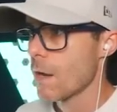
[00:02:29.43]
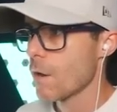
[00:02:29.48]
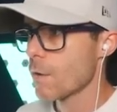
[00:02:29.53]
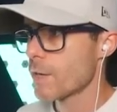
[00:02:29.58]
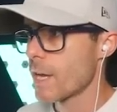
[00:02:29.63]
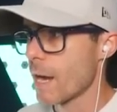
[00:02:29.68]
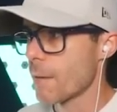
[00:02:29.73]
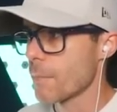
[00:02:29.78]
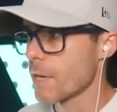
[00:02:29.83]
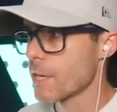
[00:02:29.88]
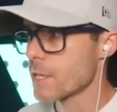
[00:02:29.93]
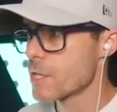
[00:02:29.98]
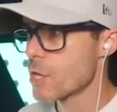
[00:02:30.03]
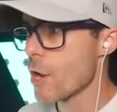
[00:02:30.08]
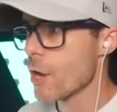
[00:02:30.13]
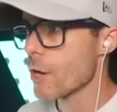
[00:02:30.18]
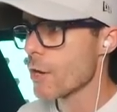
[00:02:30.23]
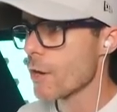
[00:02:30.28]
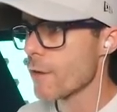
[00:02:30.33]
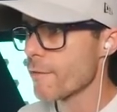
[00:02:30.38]
Okay, I'm gonna
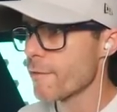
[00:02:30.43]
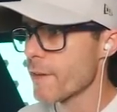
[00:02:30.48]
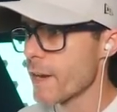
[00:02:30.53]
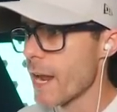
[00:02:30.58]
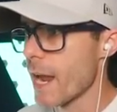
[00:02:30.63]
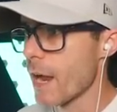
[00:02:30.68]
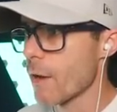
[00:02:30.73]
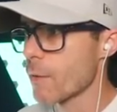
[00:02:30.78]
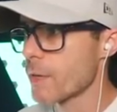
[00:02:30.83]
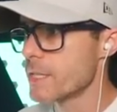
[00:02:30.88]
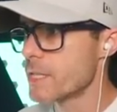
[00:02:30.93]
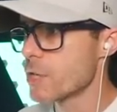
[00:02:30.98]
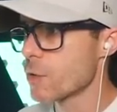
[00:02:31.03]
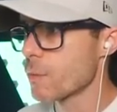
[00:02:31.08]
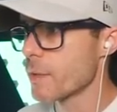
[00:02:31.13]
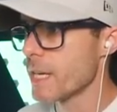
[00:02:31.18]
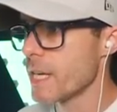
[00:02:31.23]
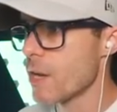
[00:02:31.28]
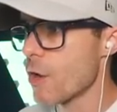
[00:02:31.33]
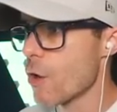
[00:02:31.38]
turn it off for now until
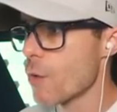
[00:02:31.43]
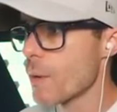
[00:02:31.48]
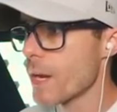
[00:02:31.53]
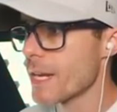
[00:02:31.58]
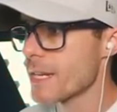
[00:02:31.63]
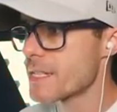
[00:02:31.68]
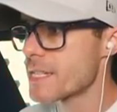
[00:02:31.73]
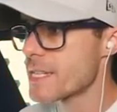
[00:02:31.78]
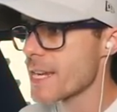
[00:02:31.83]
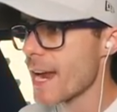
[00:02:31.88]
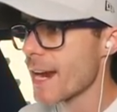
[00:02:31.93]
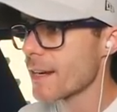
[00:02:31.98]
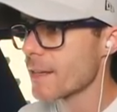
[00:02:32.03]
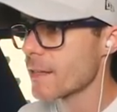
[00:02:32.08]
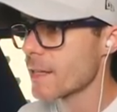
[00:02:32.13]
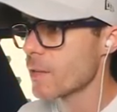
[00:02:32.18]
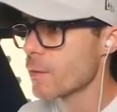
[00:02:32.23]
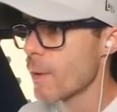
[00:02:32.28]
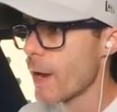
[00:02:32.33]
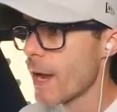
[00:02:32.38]
we know
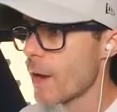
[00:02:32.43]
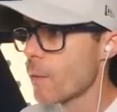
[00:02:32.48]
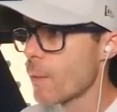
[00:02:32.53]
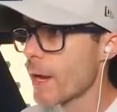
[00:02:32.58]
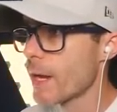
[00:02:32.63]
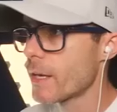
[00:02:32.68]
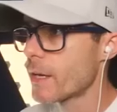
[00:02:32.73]
exactly where we're